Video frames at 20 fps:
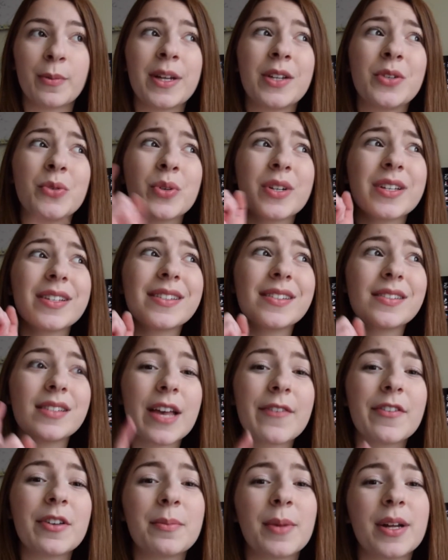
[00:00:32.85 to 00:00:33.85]
It took
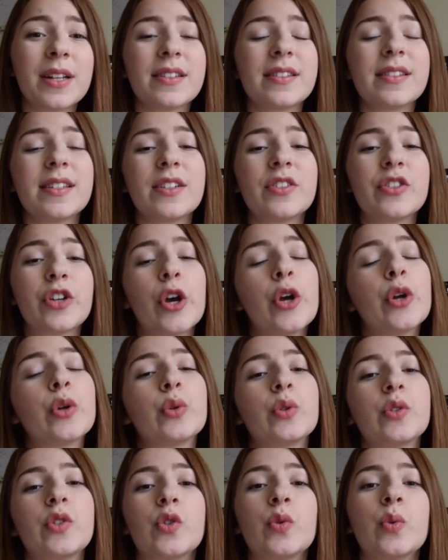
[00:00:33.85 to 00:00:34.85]
7 months in
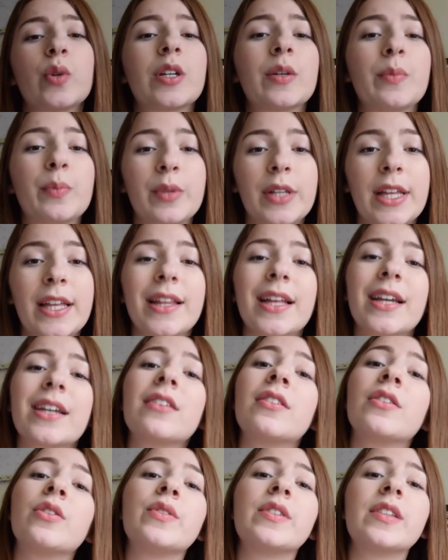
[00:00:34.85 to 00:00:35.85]
total to complete. That
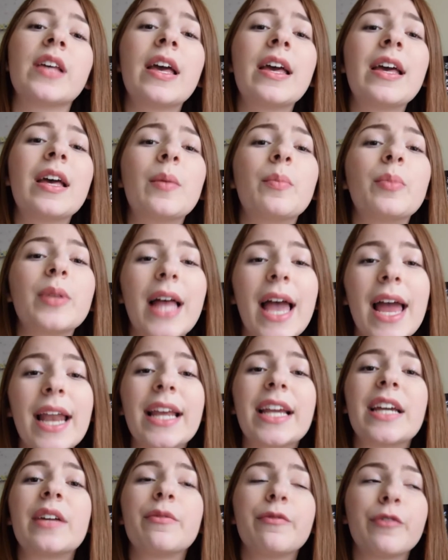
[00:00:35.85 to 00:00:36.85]
concludes
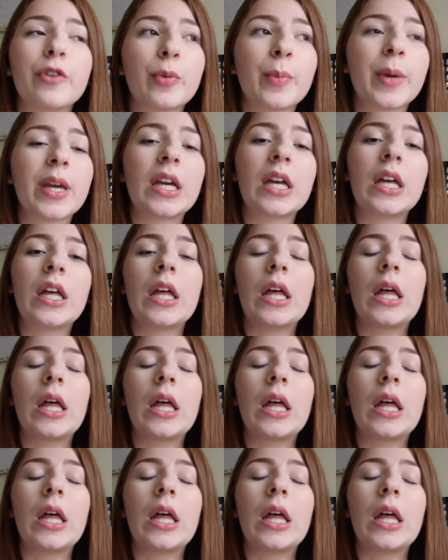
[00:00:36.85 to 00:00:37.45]
planning and filming.